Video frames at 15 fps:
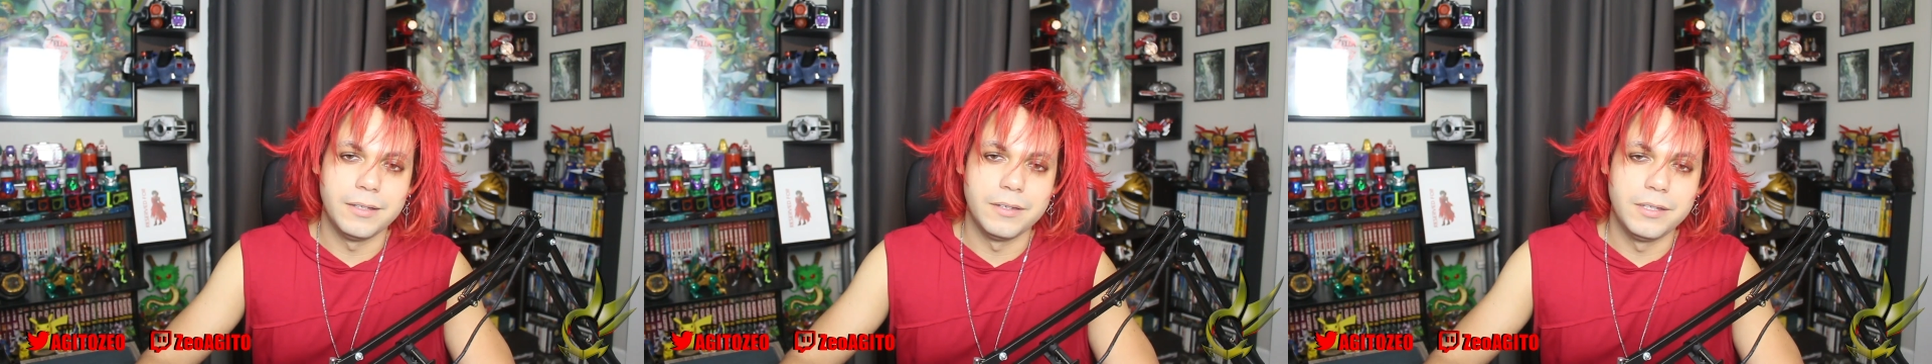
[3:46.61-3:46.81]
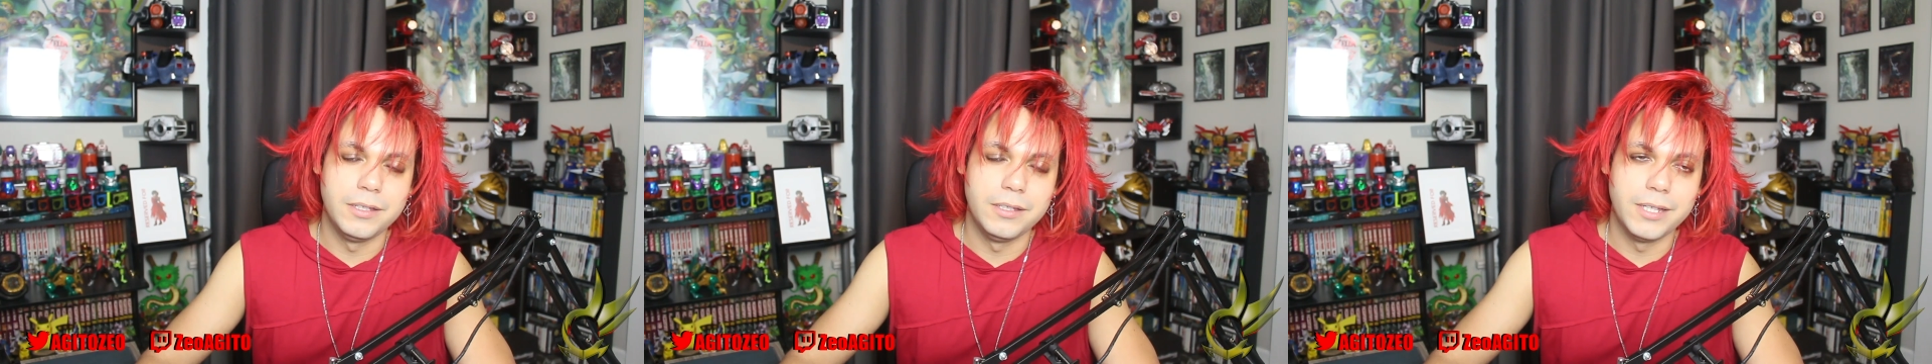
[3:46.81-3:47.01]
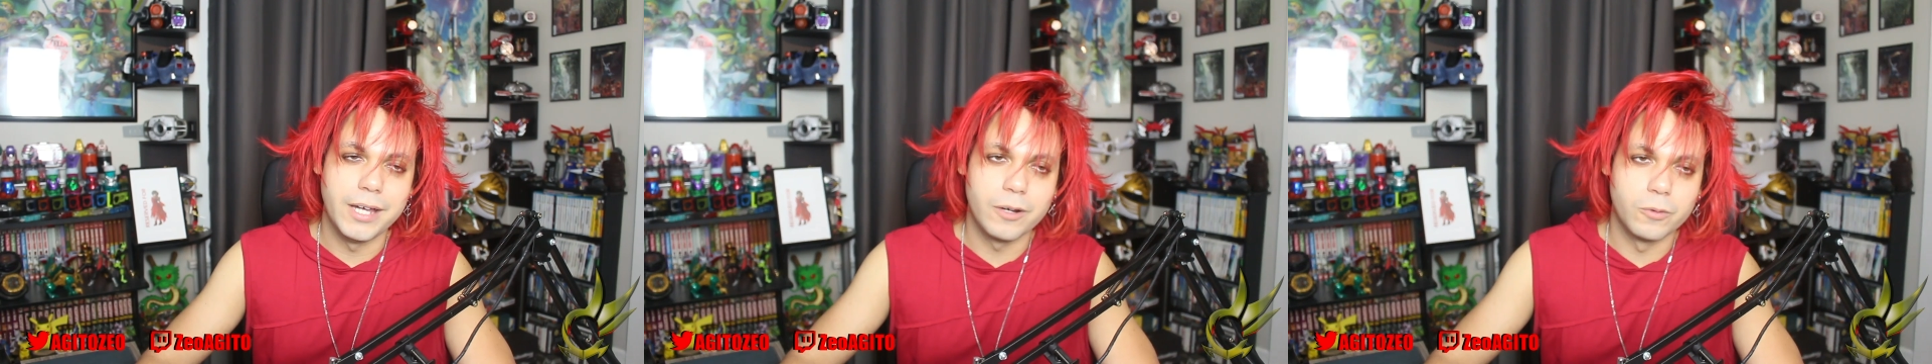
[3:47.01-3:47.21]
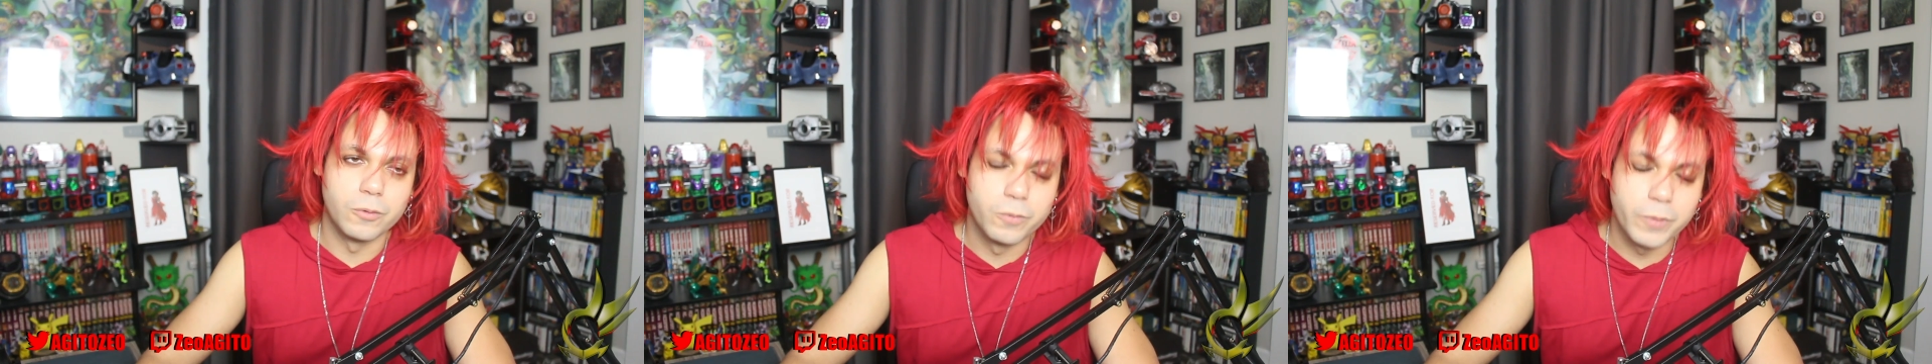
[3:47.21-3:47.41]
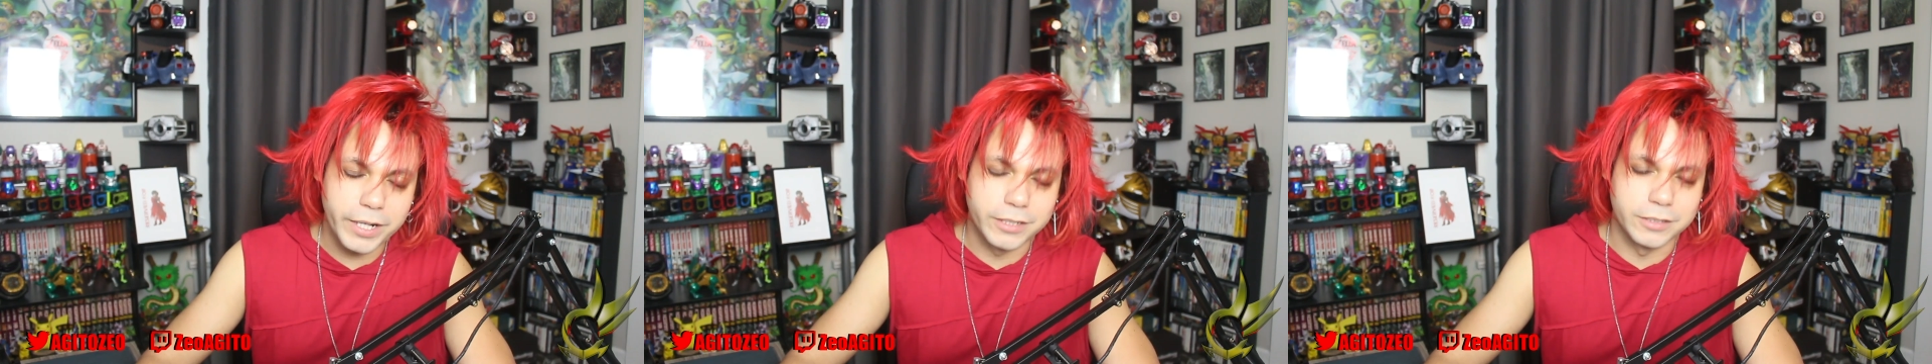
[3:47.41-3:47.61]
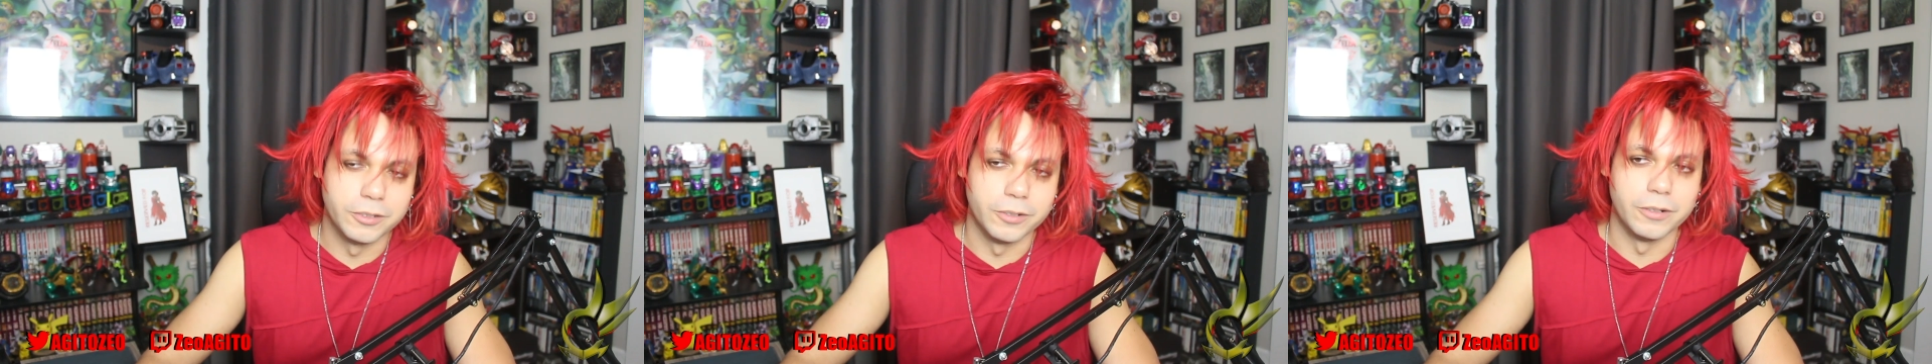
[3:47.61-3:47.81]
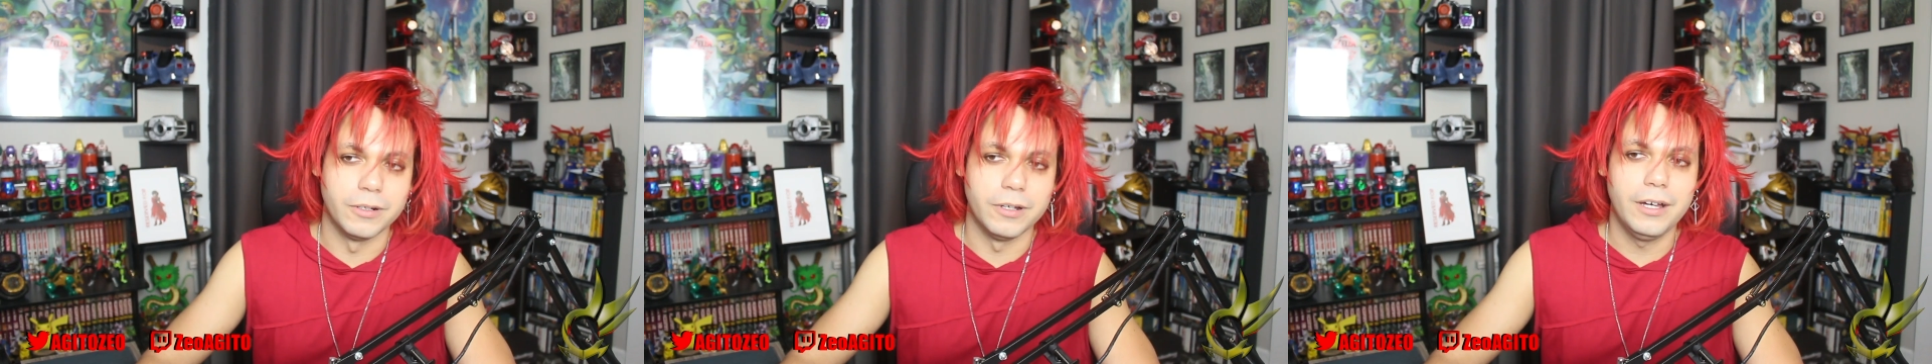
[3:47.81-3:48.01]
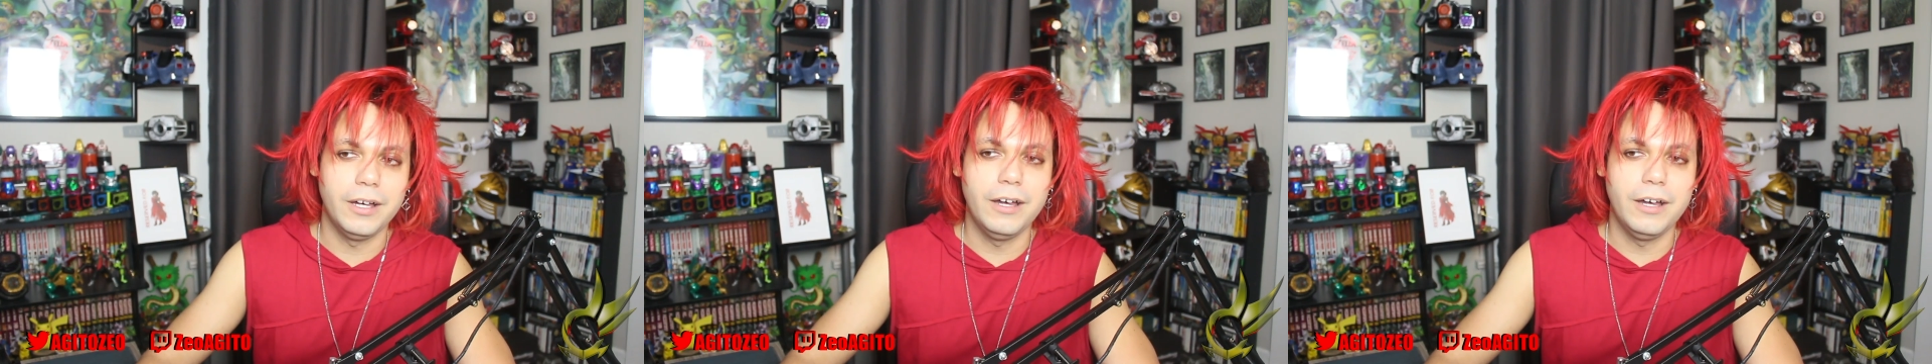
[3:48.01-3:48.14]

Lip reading: the director